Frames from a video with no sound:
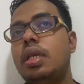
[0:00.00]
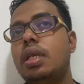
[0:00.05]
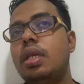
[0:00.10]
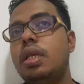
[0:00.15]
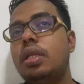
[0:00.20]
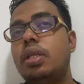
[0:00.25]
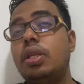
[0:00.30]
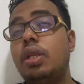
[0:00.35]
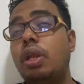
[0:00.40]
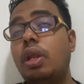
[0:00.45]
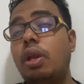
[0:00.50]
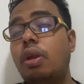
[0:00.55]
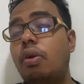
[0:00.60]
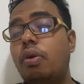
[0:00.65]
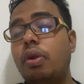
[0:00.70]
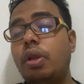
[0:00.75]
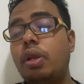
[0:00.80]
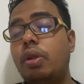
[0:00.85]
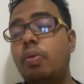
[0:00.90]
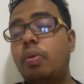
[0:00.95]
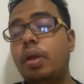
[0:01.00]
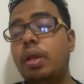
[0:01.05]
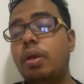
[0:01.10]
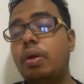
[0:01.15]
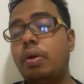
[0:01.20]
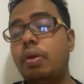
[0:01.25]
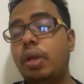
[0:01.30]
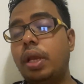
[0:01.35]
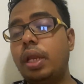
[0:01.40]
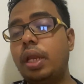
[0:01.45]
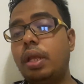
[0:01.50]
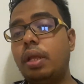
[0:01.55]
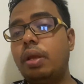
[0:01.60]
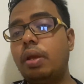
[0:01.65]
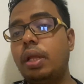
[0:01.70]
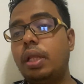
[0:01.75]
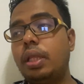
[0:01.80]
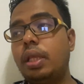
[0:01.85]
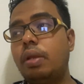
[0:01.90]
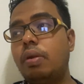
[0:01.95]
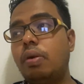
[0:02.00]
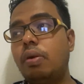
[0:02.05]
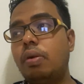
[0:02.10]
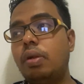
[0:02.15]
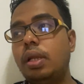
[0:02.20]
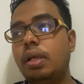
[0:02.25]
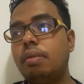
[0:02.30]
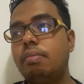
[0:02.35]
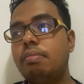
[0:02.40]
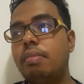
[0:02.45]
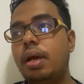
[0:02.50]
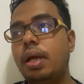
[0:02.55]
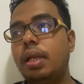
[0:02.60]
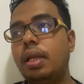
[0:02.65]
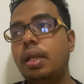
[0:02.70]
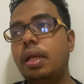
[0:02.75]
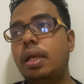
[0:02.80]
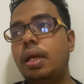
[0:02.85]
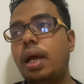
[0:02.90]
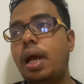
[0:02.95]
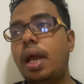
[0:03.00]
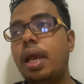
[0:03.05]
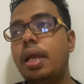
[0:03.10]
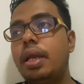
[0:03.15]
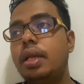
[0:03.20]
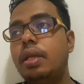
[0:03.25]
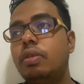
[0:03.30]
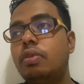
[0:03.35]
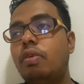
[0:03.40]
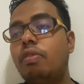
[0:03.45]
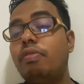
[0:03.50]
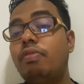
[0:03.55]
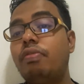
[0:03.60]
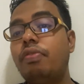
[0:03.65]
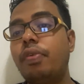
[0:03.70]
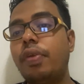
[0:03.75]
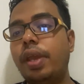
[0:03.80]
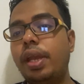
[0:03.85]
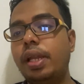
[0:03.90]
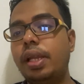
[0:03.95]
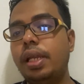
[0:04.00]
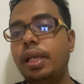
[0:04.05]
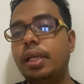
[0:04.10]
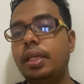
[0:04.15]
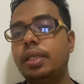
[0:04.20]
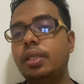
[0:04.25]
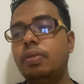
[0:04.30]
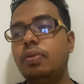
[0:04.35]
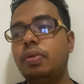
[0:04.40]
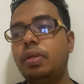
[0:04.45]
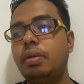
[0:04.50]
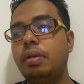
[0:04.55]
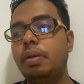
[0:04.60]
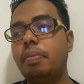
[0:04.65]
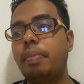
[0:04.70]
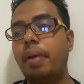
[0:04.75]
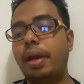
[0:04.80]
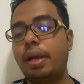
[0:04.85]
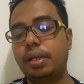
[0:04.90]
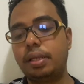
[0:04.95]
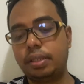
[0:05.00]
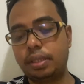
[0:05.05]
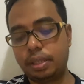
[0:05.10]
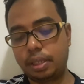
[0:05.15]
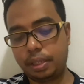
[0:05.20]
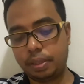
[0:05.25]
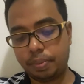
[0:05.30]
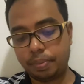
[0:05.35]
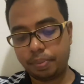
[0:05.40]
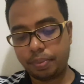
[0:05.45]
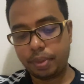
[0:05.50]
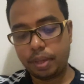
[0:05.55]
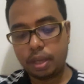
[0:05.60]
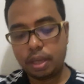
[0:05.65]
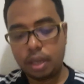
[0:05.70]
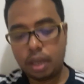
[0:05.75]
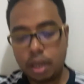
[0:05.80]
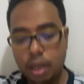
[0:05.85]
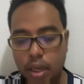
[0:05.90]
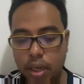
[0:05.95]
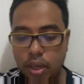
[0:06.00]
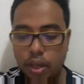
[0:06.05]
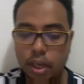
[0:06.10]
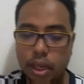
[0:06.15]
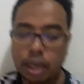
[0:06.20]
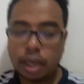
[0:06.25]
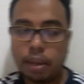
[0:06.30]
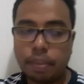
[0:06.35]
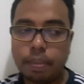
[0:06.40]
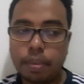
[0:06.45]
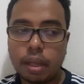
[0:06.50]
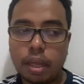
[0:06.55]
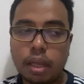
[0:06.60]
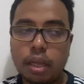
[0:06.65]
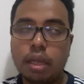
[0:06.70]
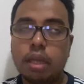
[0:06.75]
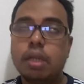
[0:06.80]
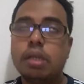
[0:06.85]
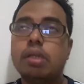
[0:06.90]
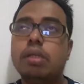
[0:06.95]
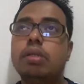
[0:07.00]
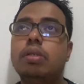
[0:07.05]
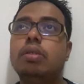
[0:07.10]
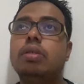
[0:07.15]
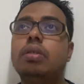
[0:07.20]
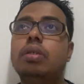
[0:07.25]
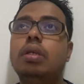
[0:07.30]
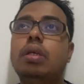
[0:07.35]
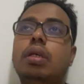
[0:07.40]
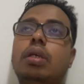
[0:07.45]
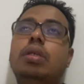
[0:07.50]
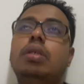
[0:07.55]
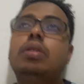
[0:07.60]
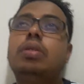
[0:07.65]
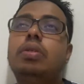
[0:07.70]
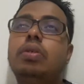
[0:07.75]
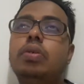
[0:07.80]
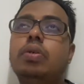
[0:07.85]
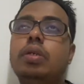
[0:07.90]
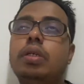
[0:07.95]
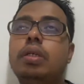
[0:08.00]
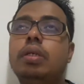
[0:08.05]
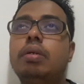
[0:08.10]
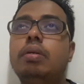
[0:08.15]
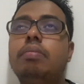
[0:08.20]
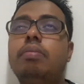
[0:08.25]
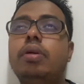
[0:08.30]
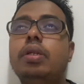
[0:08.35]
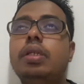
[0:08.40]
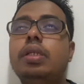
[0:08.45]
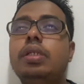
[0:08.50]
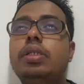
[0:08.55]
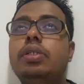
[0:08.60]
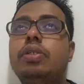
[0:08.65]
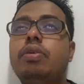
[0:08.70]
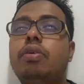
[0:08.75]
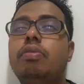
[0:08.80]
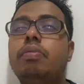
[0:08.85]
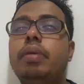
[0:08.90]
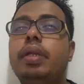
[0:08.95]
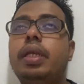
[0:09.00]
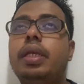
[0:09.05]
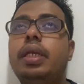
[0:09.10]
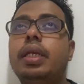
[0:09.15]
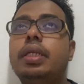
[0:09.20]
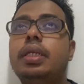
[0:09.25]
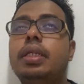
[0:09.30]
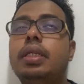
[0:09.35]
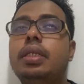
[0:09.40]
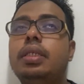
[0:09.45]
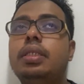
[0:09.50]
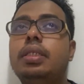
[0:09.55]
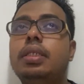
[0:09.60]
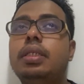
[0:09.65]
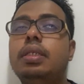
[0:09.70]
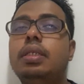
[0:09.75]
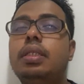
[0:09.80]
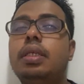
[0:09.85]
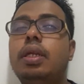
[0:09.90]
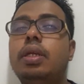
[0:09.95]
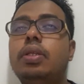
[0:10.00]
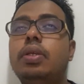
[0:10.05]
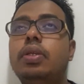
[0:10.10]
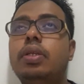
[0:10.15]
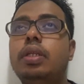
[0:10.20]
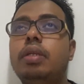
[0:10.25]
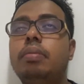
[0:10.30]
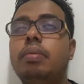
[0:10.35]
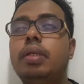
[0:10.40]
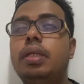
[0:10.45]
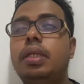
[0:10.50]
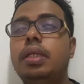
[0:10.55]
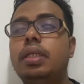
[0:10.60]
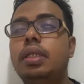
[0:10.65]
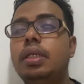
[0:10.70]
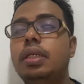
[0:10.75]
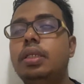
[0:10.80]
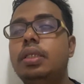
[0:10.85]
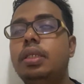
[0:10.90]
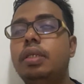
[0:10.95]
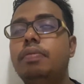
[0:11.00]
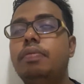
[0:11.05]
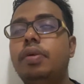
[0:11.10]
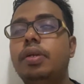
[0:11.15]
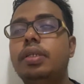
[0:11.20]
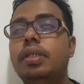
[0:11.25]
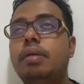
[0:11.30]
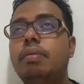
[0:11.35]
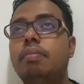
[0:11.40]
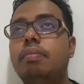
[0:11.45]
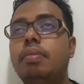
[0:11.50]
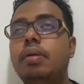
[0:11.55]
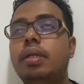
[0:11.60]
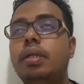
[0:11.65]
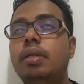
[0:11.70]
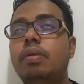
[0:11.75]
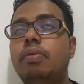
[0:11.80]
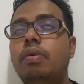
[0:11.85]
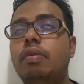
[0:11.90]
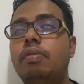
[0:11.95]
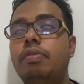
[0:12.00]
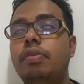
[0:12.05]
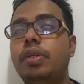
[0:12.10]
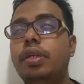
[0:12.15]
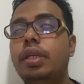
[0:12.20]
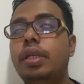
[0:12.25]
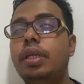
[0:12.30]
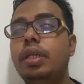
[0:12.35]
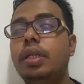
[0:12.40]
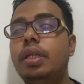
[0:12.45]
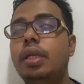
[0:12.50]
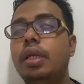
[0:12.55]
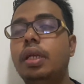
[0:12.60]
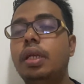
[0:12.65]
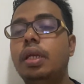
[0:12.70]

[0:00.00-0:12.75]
it need not require any anticoagulant, but high risk of failure during the pregnancy. Okay. So about the history of medication history, teratogenic medication history, for example warfarin,